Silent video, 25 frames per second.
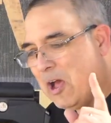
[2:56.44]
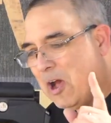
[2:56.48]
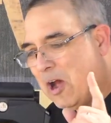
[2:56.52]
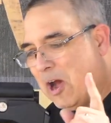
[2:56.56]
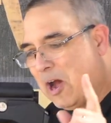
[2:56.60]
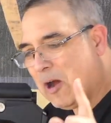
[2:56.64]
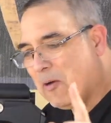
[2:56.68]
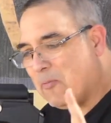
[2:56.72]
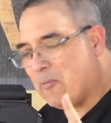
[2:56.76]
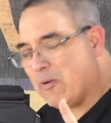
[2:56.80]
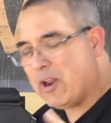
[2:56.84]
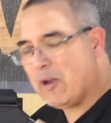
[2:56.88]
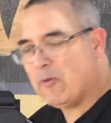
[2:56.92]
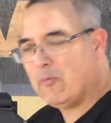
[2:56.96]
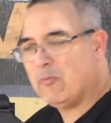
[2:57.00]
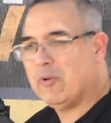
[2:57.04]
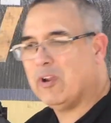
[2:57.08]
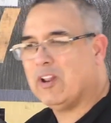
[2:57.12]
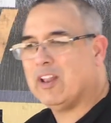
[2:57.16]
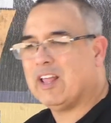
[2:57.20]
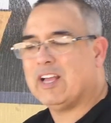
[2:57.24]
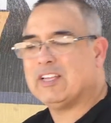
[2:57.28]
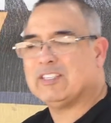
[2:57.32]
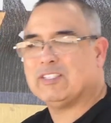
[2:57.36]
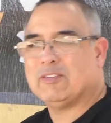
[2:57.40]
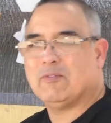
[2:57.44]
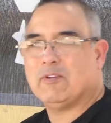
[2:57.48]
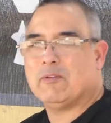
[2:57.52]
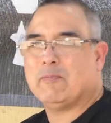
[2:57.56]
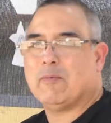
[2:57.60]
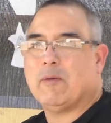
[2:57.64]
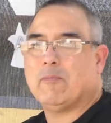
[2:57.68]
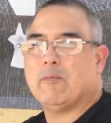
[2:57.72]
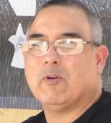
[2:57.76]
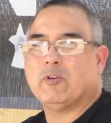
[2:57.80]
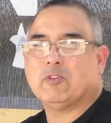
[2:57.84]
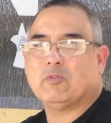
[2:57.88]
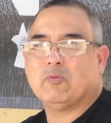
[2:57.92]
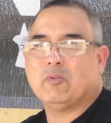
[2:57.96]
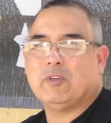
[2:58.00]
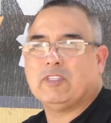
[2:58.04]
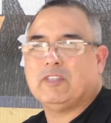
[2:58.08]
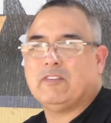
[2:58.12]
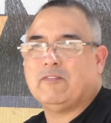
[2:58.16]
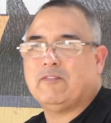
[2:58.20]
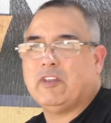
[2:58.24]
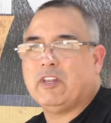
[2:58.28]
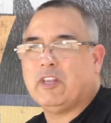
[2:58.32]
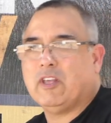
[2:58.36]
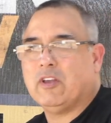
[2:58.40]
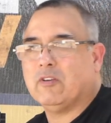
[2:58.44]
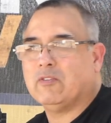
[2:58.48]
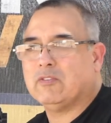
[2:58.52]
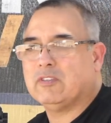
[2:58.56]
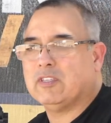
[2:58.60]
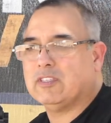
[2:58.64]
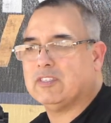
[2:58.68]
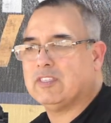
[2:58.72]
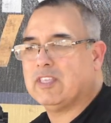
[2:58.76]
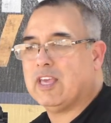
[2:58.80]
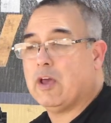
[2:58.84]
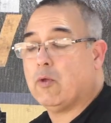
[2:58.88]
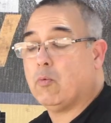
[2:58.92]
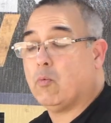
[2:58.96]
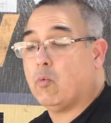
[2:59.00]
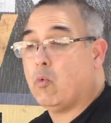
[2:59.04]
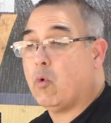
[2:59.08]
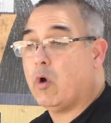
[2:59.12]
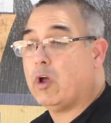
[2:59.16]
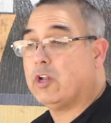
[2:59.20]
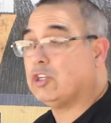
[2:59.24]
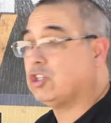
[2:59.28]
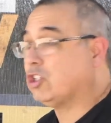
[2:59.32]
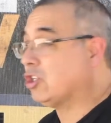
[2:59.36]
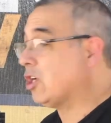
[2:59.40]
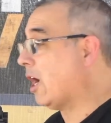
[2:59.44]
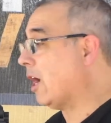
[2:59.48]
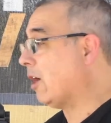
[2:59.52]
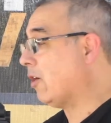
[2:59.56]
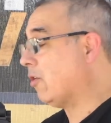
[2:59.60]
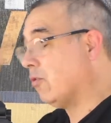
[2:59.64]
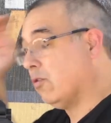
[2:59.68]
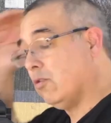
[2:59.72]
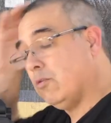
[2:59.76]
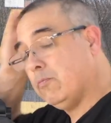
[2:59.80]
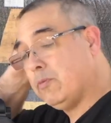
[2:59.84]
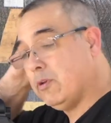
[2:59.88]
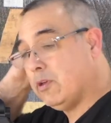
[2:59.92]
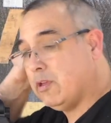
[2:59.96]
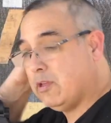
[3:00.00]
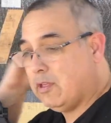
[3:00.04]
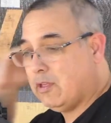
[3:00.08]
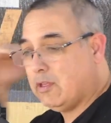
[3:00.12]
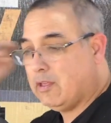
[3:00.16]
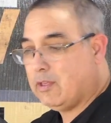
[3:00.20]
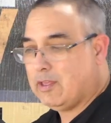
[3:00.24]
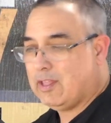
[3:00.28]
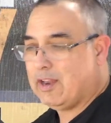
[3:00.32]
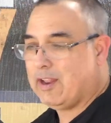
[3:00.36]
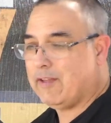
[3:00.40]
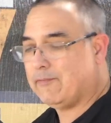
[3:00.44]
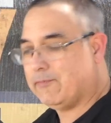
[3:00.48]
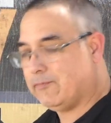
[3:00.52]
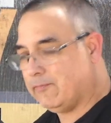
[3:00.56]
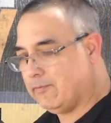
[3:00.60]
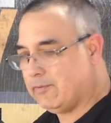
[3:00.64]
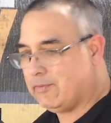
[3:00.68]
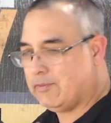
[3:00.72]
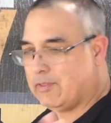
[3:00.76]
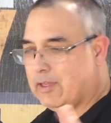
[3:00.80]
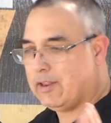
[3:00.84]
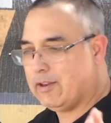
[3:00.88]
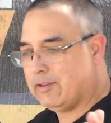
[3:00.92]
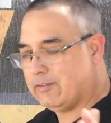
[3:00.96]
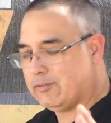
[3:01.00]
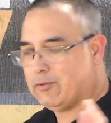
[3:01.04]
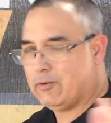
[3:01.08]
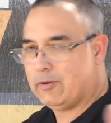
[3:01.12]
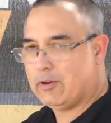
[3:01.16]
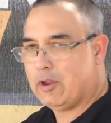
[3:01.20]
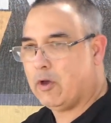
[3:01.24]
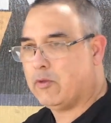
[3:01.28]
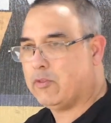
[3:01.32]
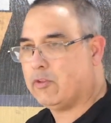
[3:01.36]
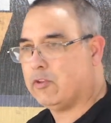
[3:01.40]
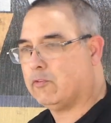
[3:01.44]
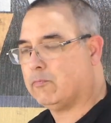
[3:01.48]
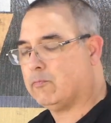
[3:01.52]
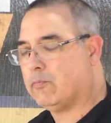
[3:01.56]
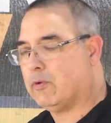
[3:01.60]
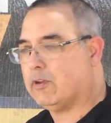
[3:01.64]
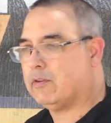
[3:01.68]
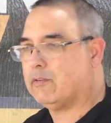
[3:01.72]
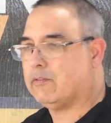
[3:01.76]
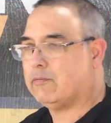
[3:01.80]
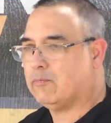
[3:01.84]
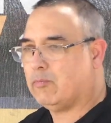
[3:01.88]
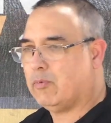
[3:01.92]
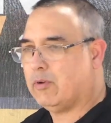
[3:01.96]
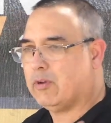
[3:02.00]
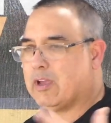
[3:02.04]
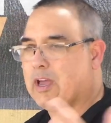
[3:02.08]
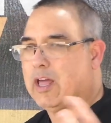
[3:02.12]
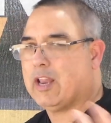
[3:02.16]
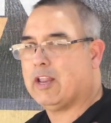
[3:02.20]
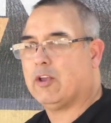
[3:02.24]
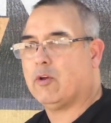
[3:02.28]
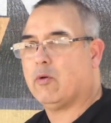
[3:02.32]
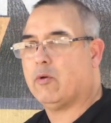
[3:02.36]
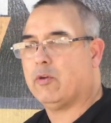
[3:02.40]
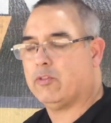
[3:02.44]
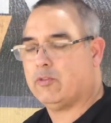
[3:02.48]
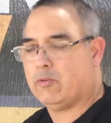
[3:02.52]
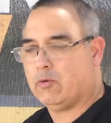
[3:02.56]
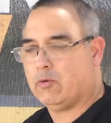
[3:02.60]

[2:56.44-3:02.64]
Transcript: What I realized in one of my most recent videos is that one shot group, and I sort of know this, but we're kind of going